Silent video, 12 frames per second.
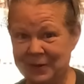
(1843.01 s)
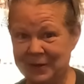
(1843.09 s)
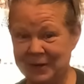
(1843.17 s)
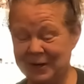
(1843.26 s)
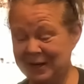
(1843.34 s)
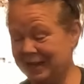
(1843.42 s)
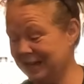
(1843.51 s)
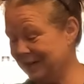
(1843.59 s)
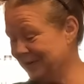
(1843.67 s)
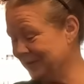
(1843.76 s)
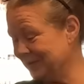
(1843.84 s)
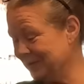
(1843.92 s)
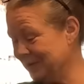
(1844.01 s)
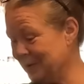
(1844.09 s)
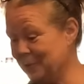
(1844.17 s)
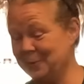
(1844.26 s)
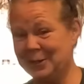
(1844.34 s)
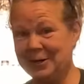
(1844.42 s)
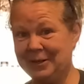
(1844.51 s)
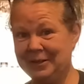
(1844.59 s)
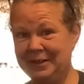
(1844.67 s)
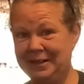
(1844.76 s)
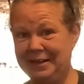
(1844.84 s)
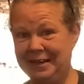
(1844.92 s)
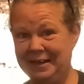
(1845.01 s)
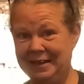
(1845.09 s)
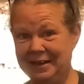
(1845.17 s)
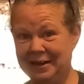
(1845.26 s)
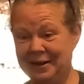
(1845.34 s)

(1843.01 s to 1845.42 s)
Alright, y'all. I'm going to call it a day.